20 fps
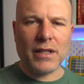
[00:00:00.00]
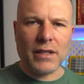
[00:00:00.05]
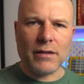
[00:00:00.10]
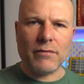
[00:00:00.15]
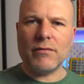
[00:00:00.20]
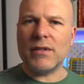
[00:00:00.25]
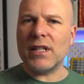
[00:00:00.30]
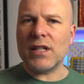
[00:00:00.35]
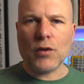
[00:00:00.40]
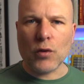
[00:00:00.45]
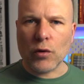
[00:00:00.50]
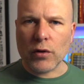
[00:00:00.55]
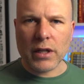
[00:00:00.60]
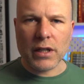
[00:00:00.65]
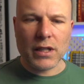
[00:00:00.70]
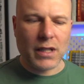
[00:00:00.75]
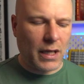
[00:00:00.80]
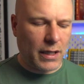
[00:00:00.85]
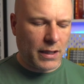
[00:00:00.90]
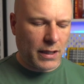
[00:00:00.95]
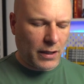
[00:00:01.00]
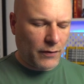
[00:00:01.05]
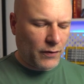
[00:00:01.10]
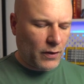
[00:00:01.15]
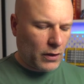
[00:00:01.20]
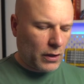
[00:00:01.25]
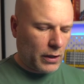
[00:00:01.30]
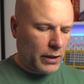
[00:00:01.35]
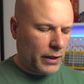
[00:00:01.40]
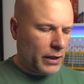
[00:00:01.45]
disorientating, if you
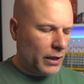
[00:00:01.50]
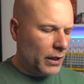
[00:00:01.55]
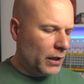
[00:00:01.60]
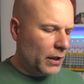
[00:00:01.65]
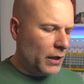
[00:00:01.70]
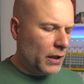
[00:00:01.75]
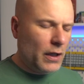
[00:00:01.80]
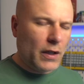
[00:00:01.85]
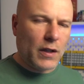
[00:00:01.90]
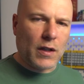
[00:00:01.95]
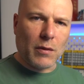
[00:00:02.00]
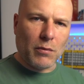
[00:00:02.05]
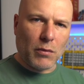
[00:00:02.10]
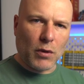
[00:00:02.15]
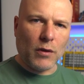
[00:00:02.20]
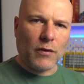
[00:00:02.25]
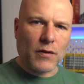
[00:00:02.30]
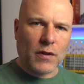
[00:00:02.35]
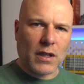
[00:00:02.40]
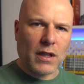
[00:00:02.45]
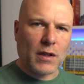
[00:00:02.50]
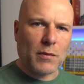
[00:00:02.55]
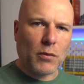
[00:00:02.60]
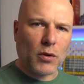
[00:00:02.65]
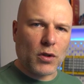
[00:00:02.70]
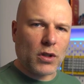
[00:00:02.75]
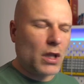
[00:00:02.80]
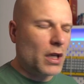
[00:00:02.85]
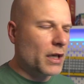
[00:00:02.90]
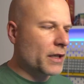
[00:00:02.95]
like, to move to this
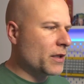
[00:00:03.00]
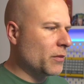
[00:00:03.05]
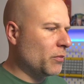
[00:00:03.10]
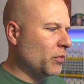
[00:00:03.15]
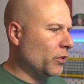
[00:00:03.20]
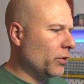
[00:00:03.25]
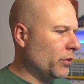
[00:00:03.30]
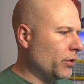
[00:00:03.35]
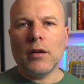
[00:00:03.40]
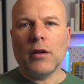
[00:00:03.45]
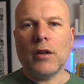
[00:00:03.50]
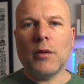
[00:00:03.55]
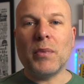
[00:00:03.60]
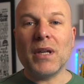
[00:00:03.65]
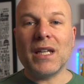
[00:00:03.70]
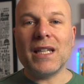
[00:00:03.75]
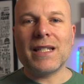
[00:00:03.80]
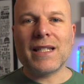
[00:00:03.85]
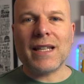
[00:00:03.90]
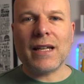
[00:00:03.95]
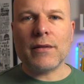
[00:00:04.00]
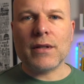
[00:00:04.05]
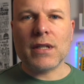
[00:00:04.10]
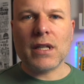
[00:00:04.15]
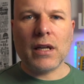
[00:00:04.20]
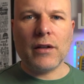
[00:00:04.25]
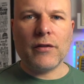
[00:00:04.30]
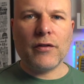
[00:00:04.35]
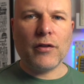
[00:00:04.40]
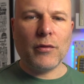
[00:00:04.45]
much lighter board. The biggest
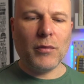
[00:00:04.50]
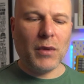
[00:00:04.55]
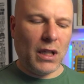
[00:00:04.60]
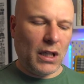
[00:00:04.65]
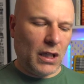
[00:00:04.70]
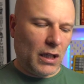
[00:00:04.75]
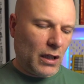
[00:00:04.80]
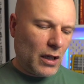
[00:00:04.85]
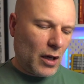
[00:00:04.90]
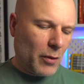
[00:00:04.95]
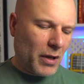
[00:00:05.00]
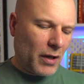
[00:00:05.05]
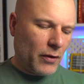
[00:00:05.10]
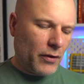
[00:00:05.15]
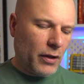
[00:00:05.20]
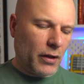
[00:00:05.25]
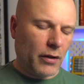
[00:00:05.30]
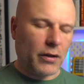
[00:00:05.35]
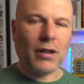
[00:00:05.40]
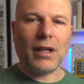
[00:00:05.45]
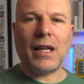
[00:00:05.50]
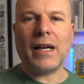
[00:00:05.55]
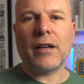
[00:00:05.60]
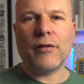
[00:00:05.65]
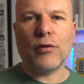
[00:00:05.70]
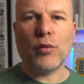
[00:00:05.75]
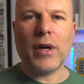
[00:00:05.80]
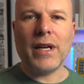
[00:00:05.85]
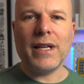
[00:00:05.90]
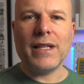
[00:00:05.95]
downside for me about the lack of
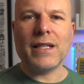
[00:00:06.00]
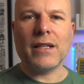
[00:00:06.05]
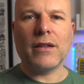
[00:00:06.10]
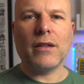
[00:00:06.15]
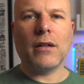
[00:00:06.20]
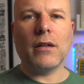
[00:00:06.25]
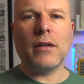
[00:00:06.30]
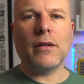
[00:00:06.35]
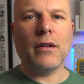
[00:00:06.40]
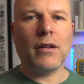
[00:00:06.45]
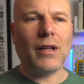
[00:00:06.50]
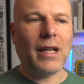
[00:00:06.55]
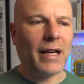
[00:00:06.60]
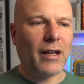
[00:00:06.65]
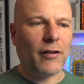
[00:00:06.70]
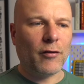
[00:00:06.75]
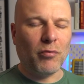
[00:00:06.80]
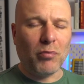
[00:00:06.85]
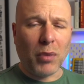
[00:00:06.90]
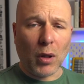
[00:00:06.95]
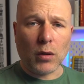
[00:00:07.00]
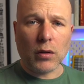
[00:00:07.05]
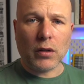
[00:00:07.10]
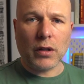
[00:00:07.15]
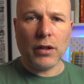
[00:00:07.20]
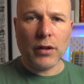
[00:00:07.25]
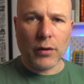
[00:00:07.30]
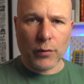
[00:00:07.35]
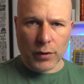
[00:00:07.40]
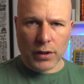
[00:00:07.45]
weight and the lack of
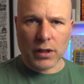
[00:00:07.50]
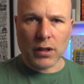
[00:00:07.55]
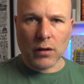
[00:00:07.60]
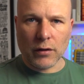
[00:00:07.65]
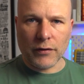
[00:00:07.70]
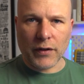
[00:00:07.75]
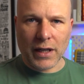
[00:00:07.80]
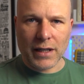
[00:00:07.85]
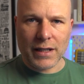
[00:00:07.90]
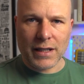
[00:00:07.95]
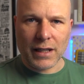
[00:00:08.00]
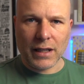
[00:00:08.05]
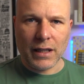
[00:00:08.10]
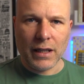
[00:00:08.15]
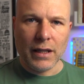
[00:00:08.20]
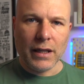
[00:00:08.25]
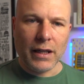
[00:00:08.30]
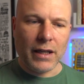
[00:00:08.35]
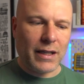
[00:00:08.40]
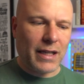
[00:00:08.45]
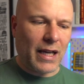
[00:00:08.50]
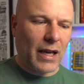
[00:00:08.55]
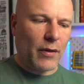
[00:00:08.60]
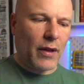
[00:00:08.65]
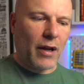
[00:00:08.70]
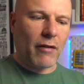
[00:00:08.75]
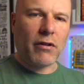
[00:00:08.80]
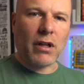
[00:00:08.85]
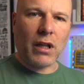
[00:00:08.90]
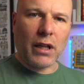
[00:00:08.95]
bulk with the Glove80 is how
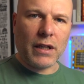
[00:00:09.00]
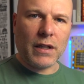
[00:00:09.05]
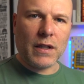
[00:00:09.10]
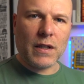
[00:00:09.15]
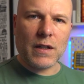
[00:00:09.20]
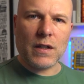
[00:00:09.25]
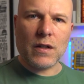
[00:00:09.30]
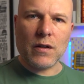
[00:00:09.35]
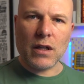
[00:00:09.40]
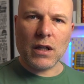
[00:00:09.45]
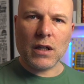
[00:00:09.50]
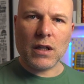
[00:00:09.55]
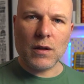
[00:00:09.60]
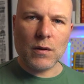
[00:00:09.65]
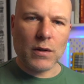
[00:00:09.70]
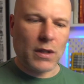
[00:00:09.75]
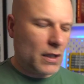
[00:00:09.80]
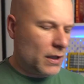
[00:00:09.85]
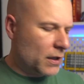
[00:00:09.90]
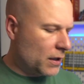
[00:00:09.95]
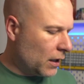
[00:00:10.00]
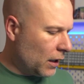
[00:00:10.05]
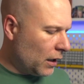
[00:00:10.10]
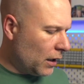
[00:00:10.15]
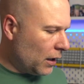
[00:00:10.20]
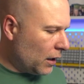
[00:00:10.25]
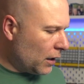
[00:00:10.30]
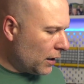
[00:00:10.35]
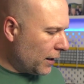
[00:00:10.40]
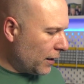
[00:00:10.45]
that relates to the acoustics.
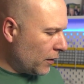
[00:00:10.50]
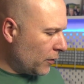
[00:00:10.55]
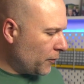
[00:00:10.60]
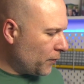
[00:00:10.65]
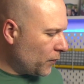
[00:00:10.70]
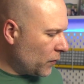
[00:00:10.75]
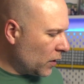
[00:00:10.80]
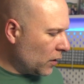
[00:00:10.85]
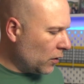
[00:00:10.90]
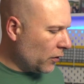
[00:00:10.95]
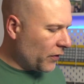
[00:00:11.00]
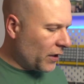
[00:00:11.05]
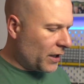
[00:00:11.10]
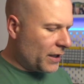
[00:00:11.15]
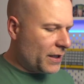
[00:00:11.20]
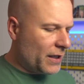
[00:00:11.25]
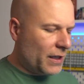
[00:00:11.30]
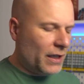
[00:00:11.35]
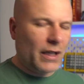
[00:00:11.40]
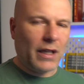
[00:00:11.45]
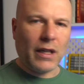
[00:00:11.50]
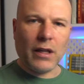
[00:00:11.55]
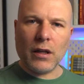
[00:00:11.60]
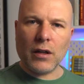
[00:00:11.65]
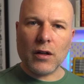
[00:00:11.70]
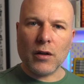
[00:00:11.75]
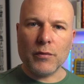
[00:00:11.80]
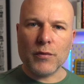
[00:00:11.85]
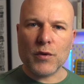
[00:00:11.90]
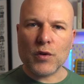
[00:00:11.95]
Now, the Glove80
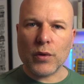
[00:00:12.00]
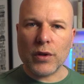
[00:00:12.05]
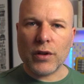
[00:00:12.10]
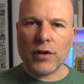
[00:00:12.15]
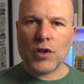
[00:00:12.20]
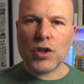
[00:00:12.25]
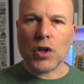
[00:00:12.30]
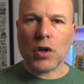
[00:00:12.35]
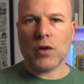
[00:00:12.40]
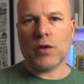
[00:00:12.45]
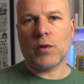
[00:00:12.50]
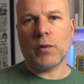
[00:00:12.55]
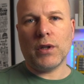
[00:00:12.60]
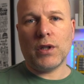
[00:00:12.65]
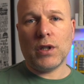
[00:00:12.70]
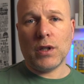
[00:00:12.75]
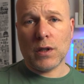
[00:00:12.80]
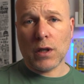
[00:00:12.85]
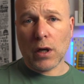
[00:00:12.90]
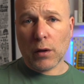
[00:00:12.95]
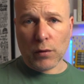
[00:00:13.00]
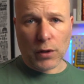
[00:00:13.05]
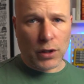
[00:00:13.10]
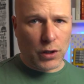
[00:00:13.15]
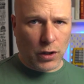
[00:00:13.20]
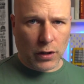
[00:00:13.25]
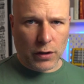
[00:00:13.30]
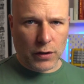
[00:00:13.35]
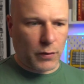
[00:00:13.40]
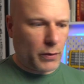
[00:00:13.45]
comes with choc switches and only
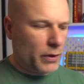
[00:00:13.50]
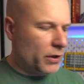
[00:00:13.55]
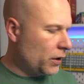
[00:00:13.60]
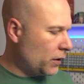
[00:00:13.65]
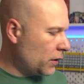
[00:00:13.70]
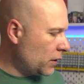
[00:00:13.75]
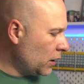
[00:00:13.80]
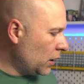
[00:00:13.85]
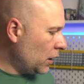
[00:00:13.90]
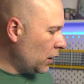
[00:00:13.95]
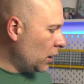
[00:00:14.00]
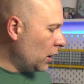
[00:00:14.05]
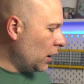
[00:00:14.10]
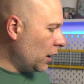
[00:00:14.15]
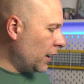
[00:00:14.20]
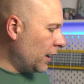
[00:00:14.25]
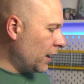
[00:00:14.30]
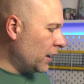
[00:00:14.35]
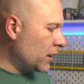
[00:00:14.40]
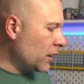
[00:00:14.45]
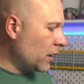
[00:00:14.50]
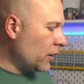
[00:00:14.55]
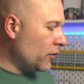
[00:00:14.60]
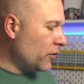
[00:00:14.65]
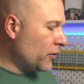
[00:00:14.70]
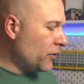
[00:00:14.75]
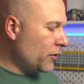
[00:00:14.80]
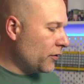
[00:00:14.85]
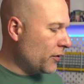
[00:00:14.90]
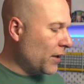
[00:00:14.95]
choc switches, and
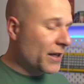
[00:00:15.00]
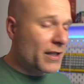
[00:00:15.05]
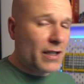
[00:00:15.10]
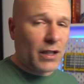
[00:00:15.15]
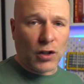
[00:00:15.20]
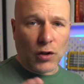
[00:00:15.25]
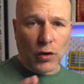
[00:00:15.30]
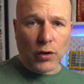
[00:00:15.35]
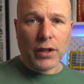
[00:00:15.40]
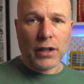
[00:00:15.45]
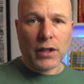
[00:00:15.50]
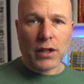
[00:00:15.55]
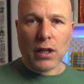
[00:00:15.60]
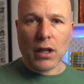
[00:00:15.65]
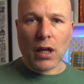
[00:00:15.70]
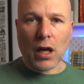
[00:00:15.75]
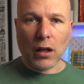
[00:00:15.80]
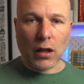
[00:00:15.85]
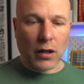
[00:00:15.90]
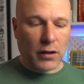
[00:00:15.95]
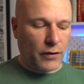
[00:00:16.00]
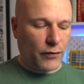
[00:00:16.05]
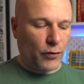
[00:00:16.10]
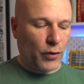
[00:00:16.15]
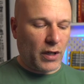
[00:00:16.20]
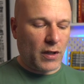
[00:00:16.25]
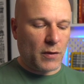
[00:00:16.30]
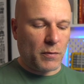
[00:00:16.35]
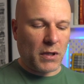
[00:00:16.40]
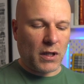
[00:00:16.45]
that's good in a lot of
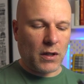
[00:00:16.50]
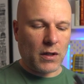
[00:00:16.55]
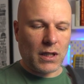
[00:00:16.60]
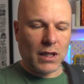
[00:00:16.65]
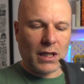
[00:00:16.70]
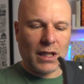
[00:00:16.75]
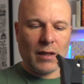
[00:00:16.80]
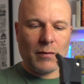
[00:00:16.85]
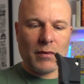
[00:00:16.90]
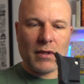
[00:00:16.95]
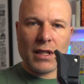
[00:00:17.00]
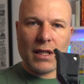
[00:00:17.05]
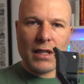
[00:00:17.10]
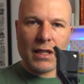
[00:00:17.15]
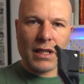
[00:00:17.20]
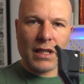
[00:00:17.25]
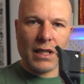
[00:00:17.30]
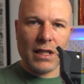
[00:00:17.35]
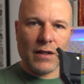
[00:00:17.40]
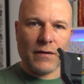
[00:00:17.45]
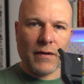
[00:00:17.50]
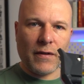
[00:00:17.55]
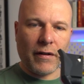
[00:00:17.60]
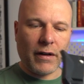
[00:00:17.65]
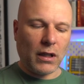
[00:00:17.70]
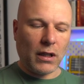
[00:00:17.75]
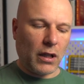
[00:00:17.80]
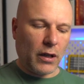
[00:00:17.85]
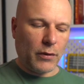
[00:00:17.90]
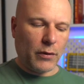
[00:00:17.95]
ways because it keeps these keys very
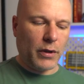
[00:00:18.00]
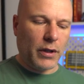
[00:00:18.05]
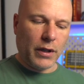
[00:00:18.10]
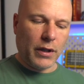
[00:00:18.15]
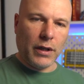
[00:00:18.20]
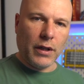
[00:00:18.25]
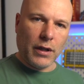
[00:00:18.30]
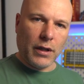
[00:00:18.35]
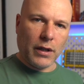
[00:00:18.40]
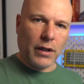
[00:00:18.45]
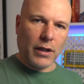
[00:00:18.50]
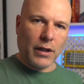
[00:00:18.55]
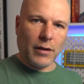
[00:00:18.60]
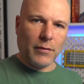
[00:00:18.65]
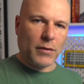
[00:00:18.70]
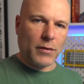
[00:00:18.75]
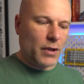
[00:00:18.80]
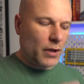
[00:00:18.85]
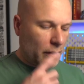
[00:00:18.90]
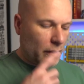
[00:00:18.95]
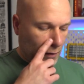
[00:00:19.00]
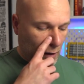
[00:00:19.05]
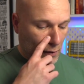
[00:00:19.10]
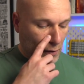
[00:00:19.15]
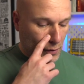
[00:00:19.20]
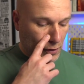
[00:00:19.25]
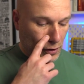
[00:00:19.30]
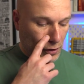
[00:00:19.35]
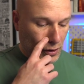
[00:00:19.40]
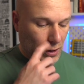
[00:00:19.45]
low to the ground
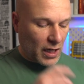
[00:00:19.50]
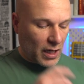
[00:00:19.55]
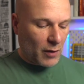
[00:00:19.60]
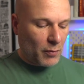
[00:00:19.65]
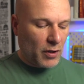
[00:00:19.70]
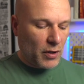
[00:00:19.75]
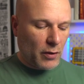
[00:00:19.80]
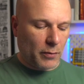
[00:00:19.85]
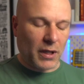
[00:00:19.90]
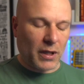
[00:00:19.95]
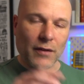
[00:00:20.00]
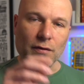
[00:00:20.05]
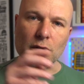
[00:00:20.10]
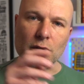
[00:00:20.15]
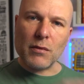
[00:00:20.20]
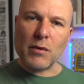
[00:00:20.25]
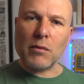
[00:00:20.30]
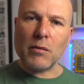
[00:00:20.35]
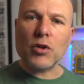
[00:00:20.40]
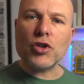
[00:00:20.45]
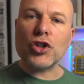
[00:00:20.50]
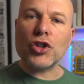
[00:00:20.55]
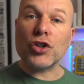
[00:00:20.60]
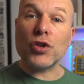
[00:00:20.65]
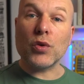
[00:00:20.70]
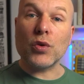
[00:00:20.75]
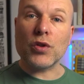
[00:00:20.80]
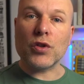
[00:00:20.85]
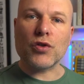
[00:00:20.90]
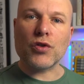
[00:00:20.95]
as you're typing them, gives them a much
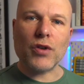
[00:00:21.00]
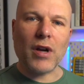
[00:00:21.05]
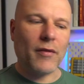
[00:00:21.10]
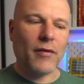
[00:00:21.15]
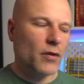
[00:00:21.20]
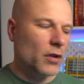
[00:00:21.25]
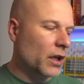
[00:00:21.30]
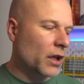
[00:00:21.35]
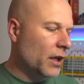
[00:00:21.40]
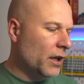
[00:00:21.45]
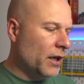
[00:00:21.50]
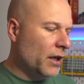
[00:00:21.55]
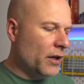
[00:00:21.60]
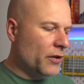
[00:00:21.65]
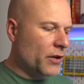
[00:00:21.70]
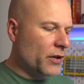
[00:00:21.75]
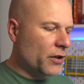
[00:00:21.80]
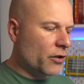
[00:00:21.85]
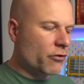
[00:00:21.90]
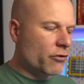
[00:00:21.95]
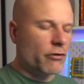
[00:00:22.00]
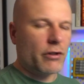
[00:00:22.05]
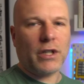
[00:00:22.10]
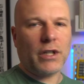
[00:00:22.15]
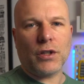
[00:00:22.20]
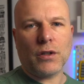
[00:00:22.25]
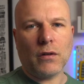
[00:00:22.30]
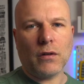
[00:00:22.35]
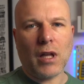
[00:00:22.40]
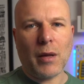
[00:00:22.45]
shorter travel. than a
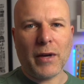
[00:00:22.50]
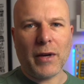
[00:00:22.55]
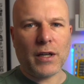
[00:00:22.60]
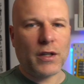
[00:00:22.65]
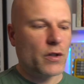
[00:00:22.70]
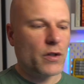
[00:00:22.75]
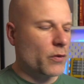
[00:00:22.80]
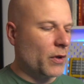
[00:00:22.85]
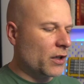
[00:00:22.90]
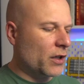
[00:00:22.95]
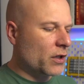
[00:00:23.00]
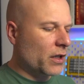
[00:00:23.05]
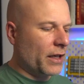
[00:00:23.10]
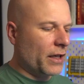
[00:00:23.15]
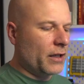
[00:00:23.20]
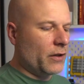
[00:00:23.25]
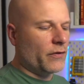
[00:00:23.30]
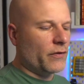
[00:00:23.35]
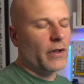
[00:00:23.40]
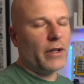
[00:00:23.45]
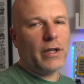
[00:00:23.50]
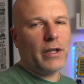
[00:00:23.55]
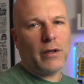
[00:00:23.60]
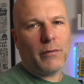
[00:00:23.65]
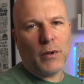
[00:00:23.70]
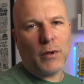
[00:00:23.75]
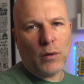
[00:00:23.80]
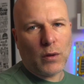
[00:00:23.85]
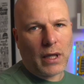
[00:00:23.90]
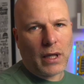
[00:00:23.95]
traditional MX switch like you'd find in the
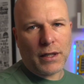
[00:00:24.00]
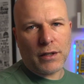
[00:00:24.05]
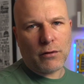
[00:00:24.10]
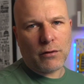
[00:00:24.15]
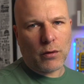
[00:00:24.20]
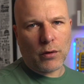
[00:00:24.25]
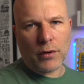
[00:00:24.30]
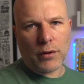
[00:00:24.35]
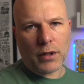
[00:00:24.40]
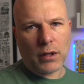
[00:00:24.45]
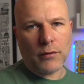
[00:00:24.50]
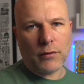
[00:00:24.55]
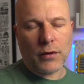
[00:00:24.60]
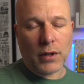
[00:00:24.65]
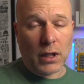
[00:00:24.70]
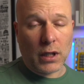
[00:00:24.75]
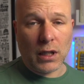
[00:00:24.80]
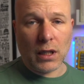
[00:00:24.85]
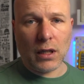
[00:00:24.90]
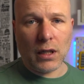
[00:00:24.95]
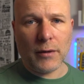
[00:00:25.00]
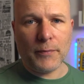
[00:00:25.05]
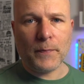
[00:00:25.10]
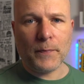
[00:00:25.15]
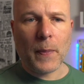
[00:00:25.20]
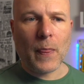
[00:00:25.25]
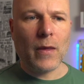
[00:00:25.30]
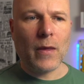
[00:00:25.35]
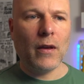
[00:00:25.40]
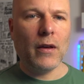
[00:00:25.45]
Moonlander or the
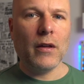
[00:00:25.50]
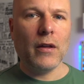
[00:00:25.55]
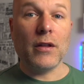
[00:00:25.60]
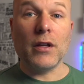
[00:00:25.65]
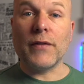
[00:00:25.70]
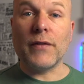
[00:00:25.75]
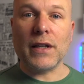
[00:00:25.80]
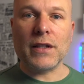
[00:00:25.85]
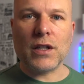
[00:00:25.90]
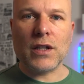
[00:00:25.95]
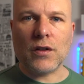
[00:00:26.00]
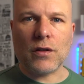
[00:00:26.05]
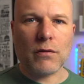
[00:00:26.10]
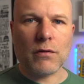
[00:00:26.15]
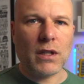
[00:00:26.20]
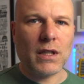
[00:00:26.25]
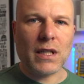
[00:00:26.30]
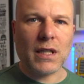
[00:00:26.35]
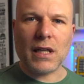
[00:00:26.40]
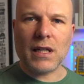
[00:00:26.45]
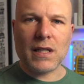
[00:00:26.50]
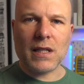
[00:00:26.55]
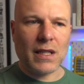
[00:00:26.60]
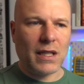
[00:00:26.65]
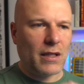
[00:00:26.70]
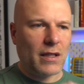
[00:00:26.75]
Advantage 360, the